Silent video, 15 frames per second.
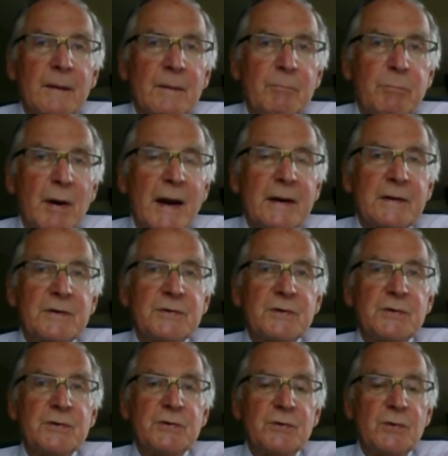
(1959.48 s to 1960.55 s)

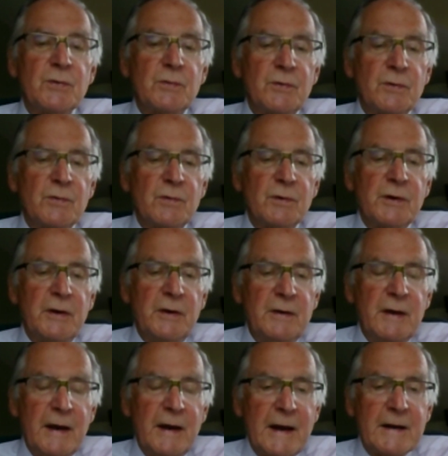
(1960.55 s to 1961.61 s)
practices, you're
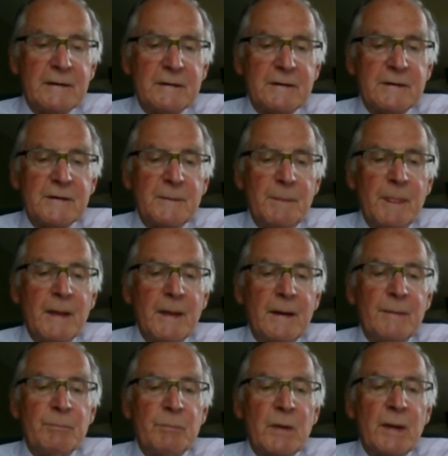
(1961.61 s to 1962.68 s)
looking at
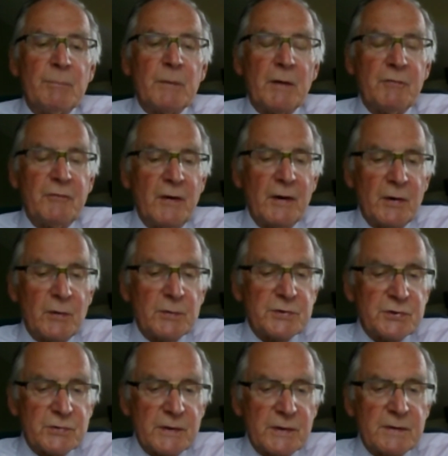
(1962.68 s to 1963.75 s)
a fairly
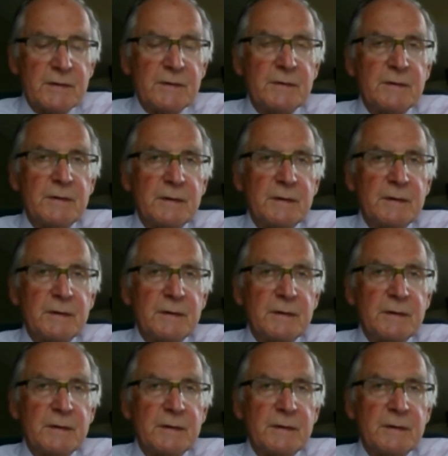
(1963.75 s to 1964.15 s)
restricted